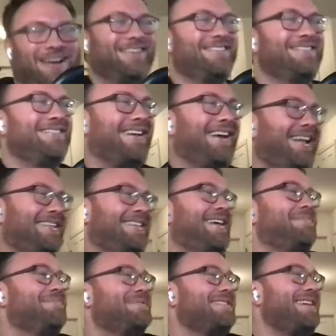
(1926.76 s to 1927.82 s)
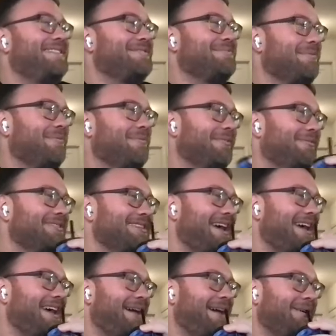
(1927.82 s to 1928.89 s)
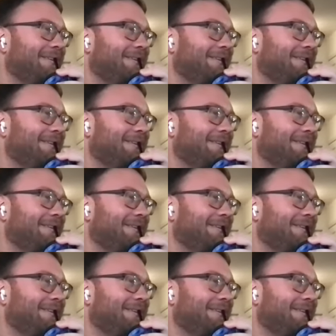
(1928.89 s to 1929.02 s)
good goddamn sense. What's happening?